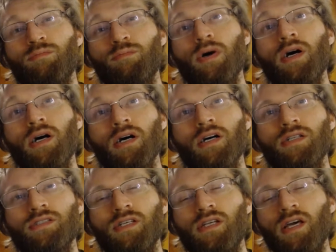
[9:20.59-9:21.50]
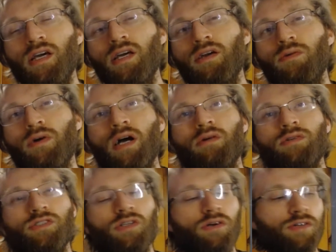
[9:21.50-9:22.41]
But today, what I
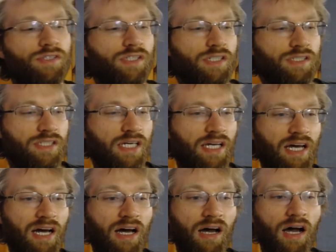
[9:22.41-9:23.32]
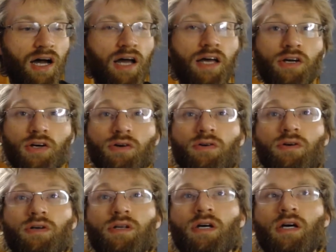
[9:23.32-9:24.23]
was noticing is that I
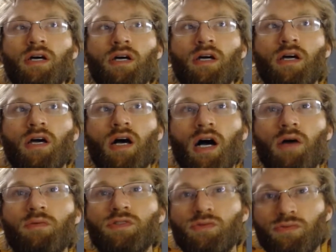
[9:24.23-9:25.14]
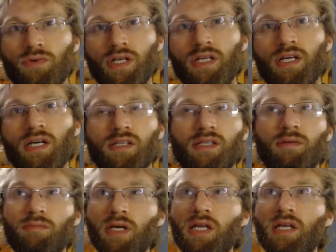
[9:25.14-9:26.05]
was reading at the
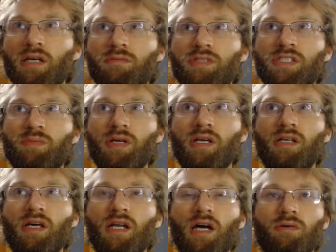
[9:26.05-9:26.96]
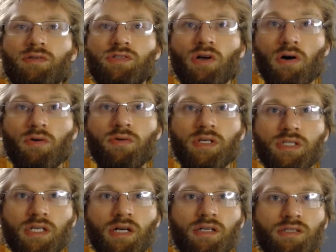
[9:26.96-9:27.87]
medium speed, and I was
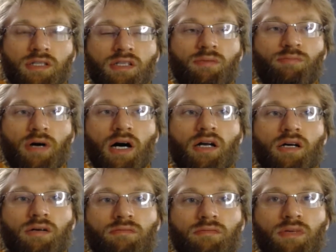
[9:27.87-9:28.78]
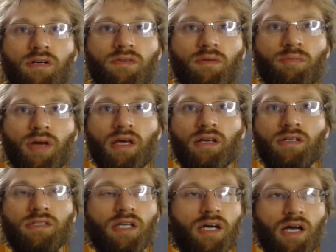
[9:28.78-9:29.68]
always getting to the bottom of the
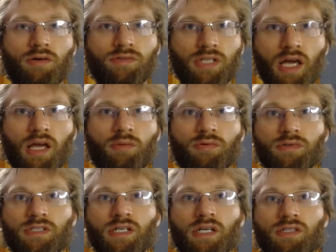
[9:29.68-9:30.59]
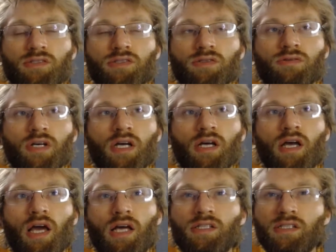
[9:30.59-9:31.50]
page. Like I was able to get to,
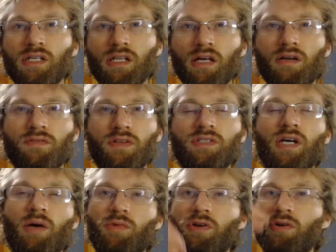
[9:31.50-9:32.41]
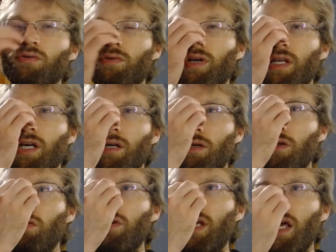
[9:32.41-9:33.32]
and a lot of the time when you're reading,
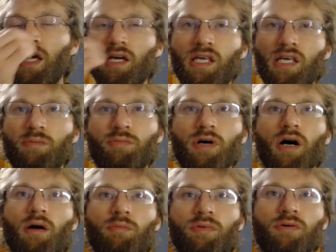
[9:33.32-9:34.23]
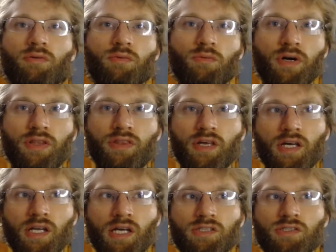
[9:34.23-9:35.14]
you can't keep up with
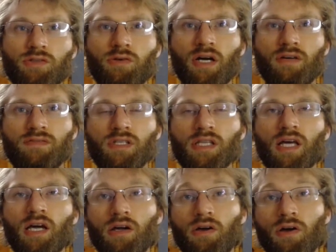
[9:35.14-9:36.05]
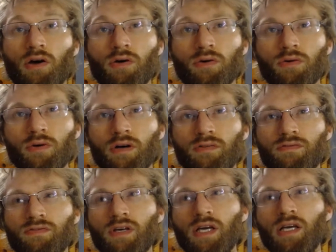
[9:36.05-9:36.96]
it, and so you have to let go
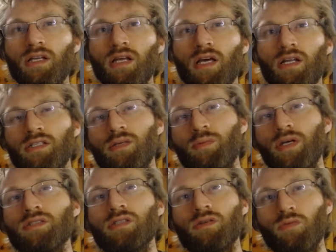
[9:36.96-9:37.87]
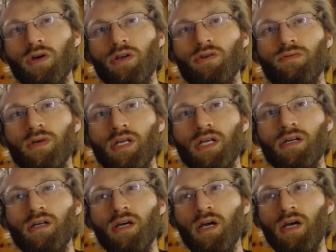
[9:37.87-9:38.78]
of it. And it depends on what you're reading.